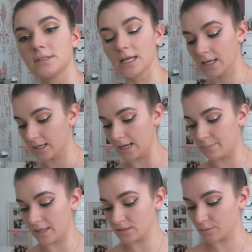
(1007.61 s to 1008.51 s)
Taking a
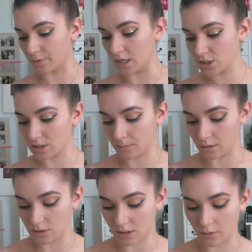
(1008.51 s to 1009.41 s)
pencil brush, I'm
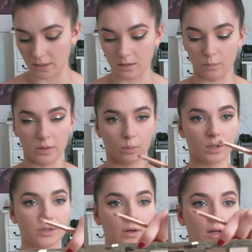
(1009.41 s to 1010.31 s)
going to go in with
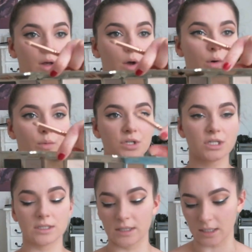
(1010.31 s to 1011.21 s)
Wanderer, which
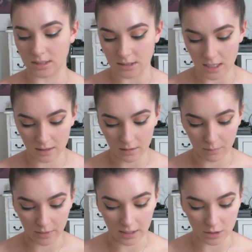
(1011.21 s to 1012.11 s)
is the darker
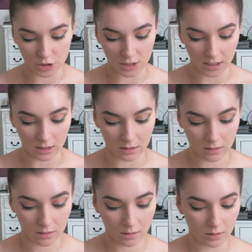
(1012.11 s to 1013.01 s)
brown shade
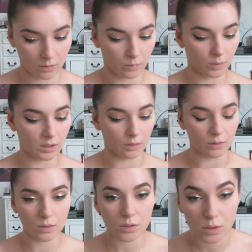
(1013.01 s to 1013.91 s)
we
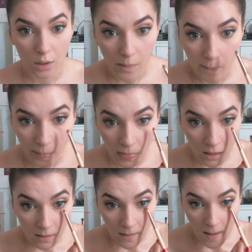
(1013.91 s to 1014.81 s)
used.
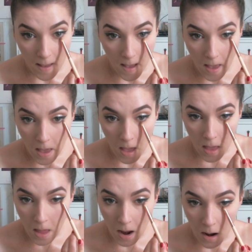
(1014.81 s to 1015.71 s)

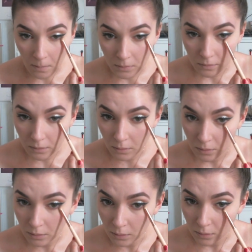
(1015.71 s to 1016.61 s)
And I'm just going
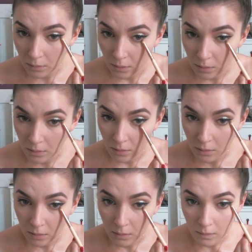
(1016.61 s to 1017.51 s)
to
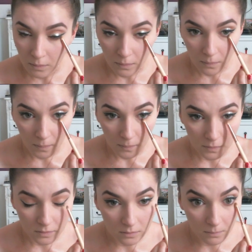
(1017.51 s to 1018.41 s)

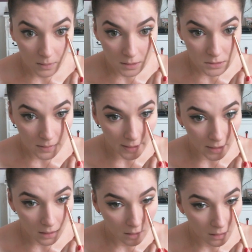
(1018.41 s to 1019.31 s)
smudge
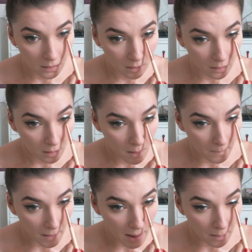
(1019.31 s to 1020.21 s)
that under
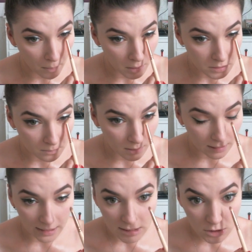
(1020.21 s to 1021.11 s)
my bottom
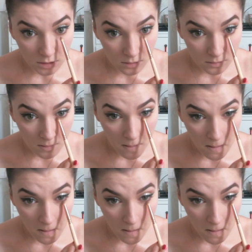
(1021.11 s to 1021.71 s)
lashes.